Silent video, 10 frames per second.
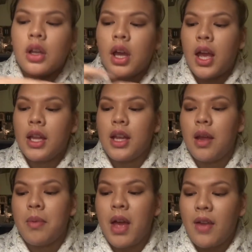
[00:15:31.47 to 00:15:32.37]
and
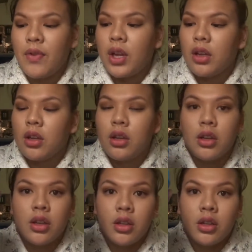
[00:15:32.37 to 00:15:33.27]
I'm having
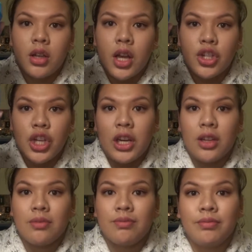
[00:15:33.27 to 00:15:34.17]
a
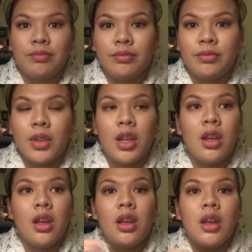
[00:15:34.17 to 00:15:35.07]
shake
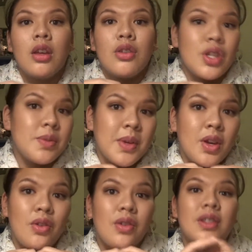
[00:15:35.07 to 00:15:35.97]
just
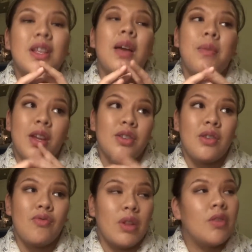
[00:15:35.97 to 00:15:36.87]
because I'm
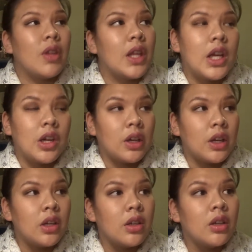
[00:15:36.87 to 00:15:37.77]
actually really
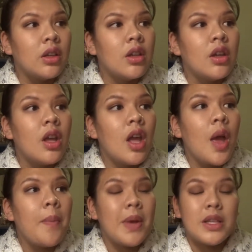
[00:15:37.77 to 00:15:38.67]
hungry.
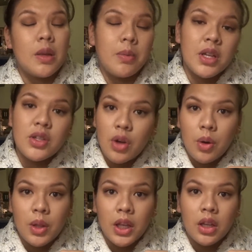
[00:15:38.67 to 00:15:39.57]
My stomach is
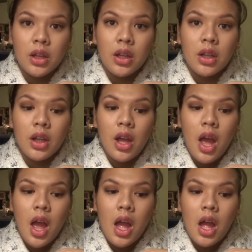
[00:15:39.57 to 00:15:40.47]
growling
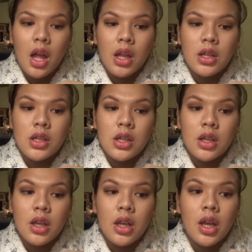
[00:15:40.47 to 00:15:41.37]
and
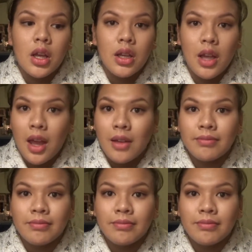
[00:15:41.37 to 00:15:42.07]
yeah,